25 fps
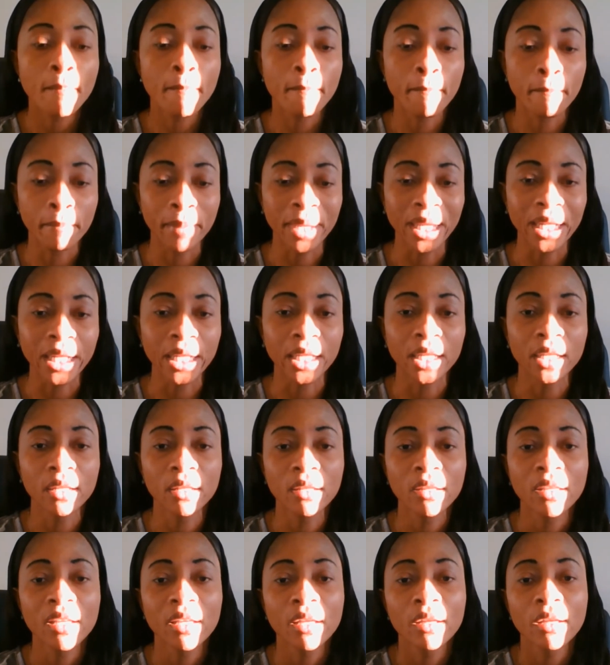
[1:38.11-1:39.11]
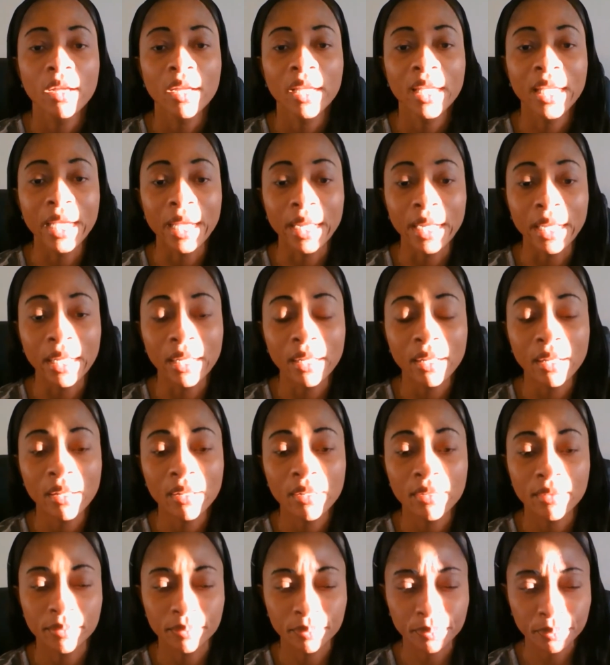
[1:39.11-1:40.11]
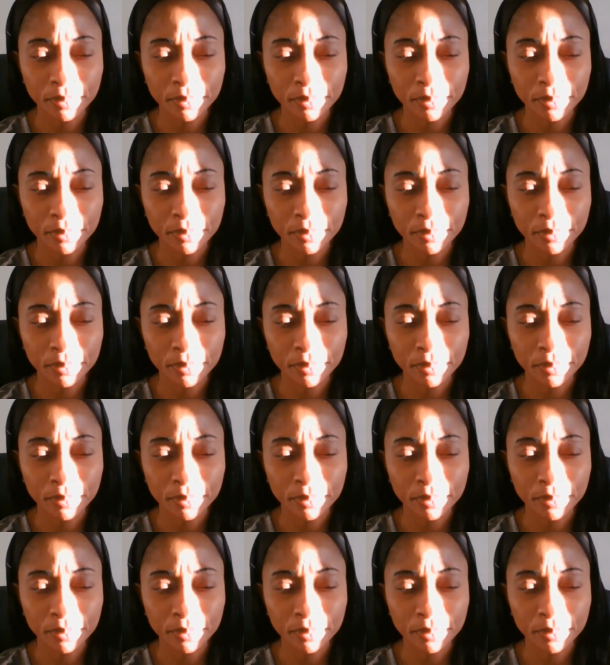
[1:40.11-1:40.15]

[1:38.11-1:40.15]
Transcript: meaning getting